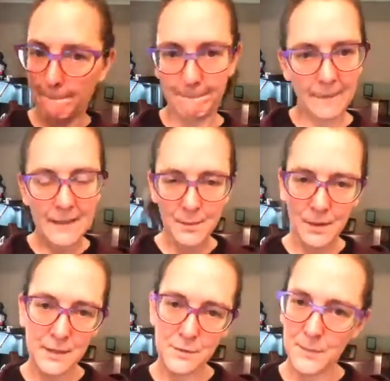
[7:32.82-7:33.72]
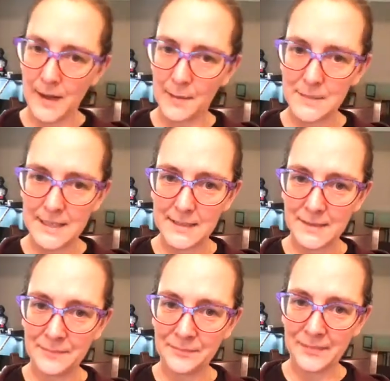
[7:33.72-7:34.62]
That's what I do with my empties.
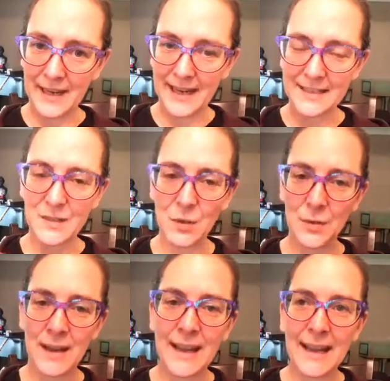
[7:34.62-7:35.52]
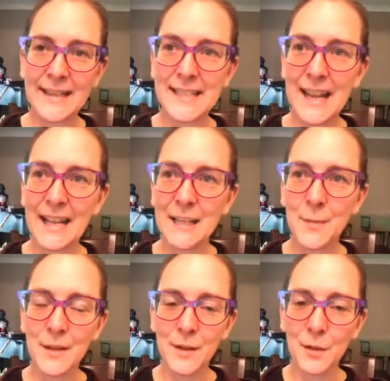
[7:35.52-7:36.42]
Okay, so it's getting them
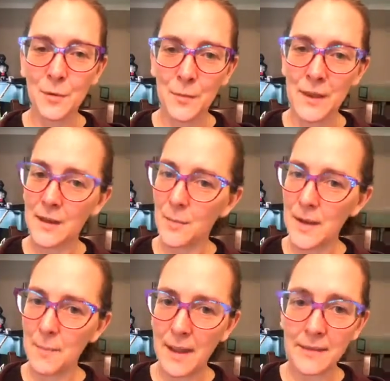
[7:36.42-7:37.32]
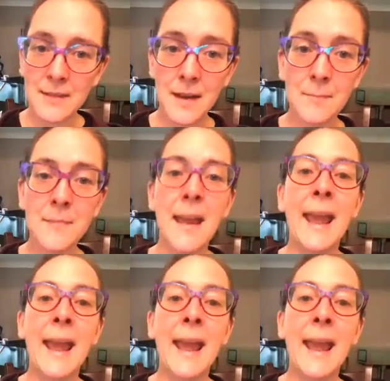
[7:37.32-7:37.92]
a little aromatherapy at bath time,